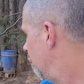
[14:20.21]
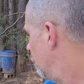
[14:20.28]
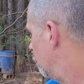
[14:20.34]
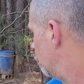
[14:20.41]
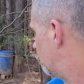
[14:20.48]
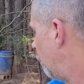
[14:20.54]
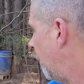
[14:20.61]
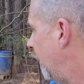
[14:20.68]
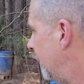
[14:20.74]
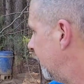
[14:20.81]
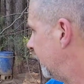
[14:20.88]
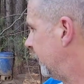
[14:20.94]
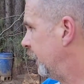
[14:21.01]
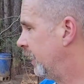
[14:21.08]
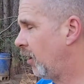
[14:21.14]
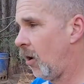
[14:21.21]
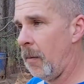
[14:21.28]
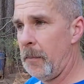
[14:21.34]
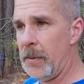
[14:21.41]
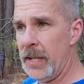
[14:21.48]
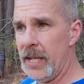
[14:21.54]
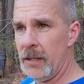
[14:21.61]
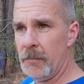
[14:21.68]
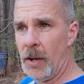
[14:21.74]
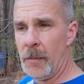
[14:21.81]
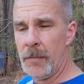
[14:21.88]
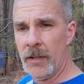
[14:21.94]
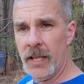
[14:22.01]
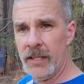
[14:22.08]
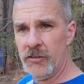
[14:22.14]
But we're trying to get our pig
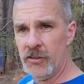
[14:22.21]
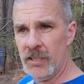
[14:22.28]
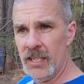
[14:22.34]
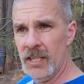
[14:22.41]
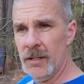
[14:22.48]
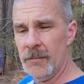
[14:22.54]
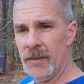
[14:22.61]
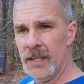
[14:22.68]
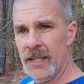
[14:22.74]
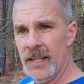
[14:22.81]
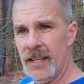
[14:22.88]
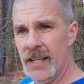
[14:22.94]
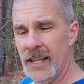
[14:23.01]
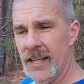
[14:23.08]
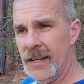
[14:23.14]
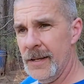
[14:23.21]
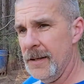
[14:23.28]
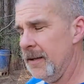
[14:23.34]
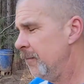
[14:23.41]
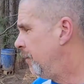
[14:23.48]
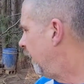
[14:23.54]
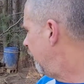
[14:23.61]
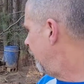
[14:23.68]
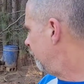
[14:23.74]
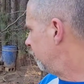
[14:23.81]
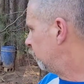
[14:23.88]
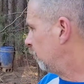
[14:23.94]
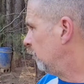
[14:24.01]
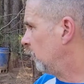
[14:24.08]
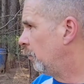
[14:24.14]
population up uh, by having
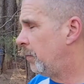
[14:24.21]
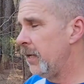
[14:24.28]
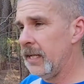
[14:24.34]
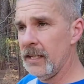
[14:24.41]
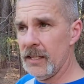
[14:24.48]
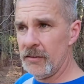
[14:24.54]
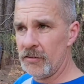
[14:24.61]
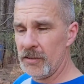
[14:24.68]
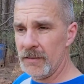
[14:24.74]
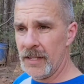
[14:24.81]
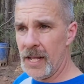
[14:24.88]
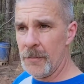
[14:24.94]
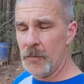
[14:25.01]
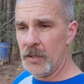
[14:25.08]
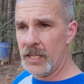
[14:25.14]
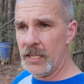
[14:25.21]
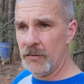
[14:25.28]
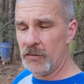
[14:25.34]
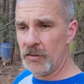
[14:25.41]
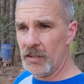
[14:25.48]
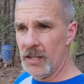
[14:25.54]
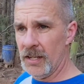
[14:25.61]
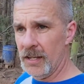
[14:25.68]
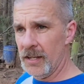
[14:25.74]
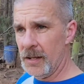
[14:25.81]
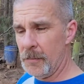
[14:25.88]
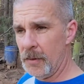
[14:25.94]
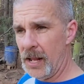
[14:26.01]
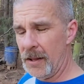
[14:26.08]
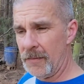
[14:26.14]
some little piglets. I'm going to give,
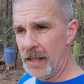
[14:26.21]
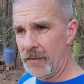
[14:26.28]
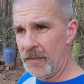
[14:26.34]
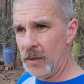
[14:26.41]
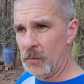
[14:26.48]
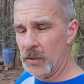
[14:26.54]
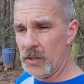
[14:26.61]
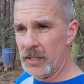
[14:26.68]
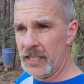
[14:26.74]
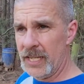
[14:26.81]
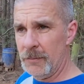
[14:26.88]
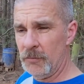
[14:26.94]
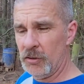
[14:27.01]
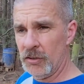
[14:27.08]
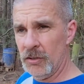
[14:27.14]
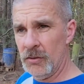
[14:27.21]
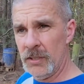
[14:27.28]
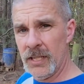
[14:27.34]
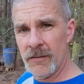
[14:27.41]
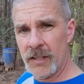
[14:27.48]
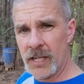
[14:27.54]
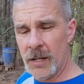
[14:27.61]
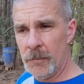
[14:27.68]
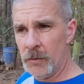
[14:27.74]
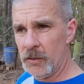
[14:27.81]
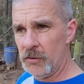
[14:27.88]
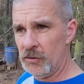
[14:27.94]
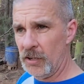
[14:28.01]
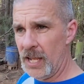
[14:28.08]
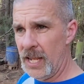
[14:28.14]
uh, i think we're going to keep two, give a couple
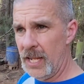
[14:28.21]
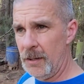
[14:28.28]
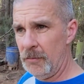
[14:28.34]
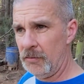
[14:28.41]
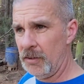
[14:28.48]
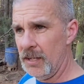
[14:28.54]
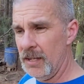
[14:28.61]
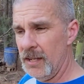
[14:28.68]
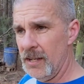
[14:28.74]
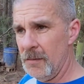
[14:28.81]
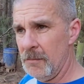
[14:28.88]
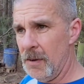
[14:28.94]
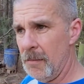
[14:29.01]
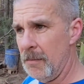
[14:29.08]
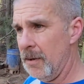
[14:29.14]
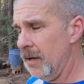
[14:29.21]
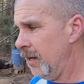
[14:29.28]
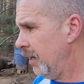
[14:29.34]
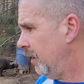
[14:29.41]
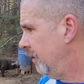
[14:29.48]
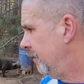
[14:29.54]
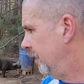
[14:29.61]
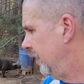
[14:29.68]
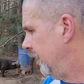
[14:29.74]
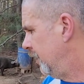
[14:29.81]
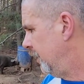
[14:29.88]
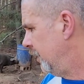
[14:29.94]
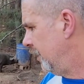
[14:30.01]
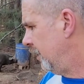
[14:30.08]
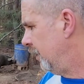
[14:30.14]
to James, my buddy, and
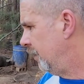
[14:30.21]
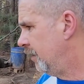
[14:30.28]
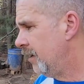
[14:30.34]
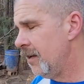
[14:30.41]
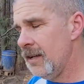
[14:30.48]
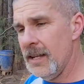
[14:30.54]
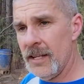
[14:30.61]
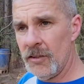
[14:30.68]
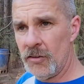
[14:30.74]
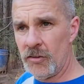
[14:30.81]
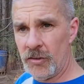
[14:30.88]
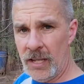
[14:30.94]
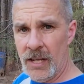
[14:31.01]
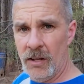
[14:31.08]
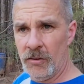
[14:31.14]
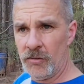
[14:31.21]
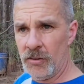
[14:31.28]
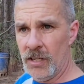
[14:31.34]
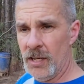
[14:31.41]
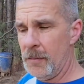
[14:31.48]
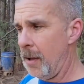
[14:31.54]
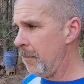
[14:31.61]
then uh, sell some.